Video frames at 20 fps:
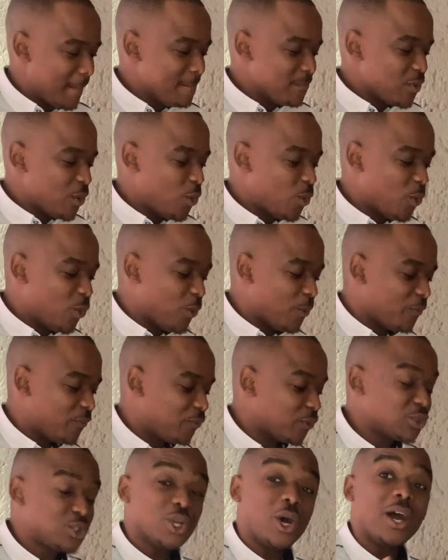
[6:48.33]
for
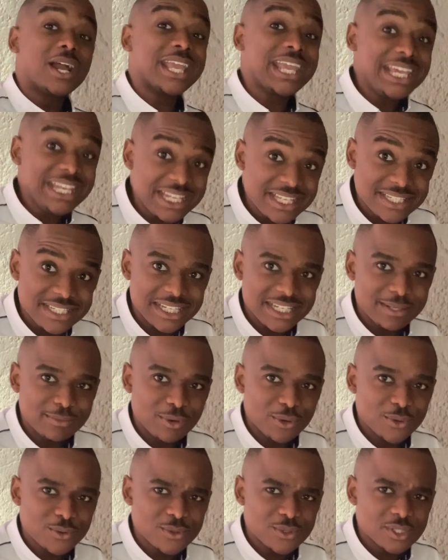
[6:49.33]
dark energy anymore.
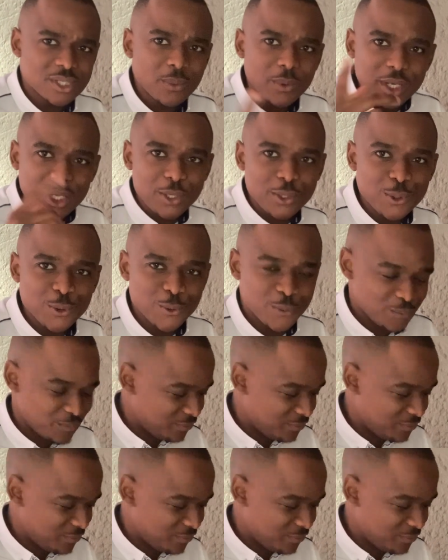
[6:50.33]
So what do?